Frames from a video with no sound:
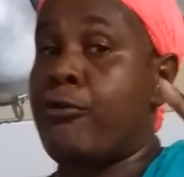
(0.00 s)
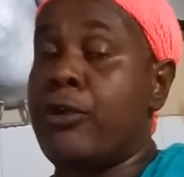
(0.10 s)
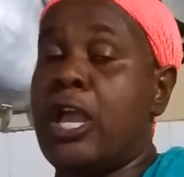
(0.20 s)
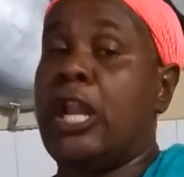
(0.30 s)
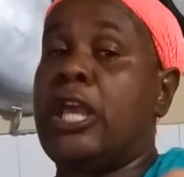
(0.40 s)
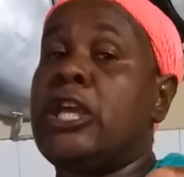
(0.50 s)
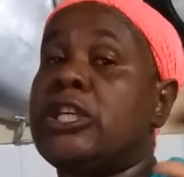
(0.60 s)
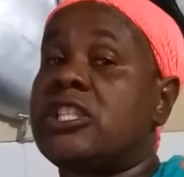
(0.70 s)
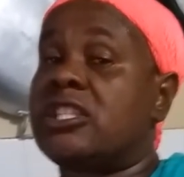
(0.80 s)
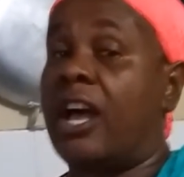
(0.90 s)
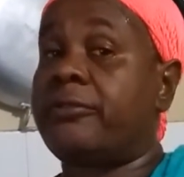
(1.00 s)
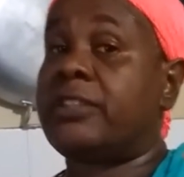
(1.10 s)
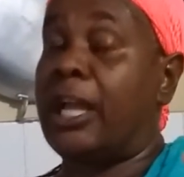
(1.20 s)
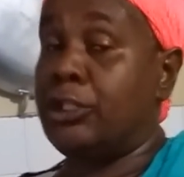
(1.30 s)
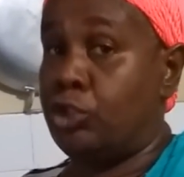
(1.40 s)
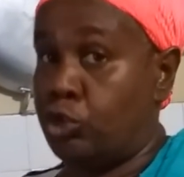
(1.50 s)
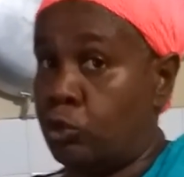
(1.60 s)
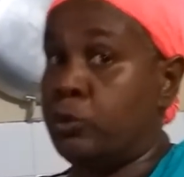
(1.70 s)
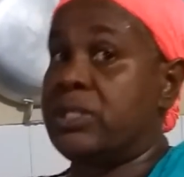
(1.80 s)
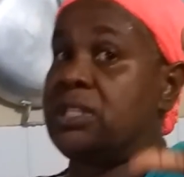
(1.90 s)
really soft and
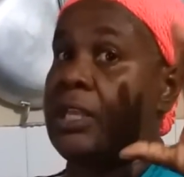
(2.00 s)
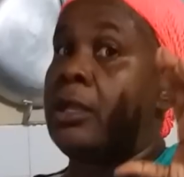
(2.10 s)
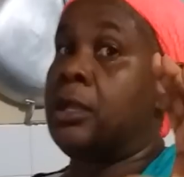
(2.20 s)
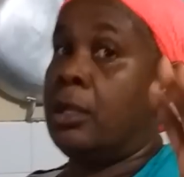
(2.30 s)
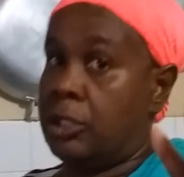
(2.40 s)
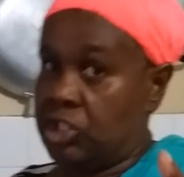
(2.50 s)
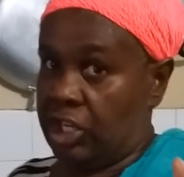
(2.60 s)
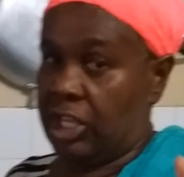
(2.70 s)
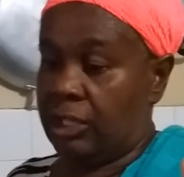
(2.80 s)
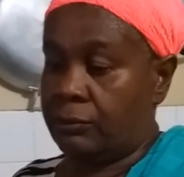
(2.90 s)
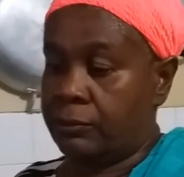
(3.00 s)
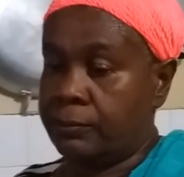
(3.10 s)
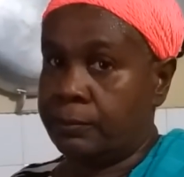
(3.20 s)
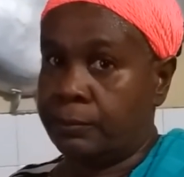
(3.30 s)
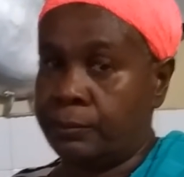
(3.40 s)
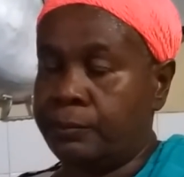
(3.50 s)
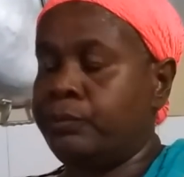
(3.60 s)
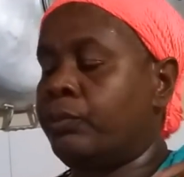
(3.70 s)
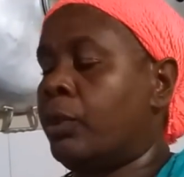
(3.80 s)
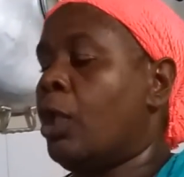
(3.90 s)
juicy chicken.
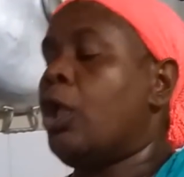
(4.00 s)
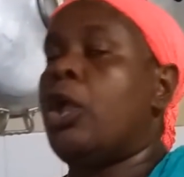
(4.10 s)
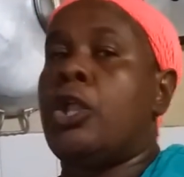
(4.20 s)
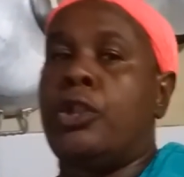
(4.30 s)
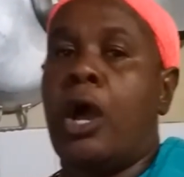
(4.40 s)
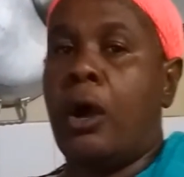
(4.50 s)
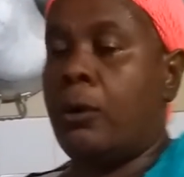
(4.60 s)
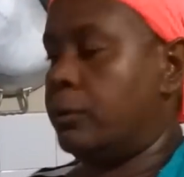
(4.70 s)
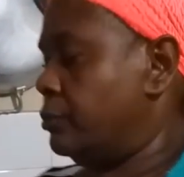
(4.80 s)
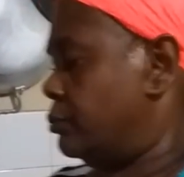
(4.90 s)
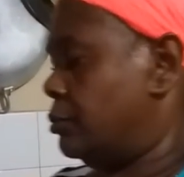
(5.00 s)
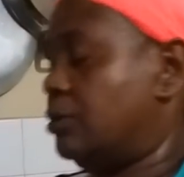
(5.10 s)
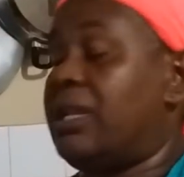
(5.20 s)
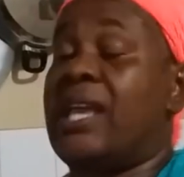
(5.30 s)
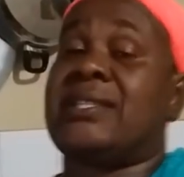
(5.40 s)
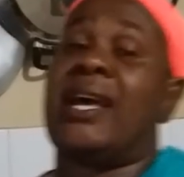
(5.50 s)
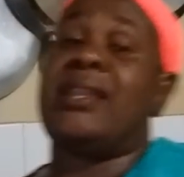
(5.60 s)
Now, today's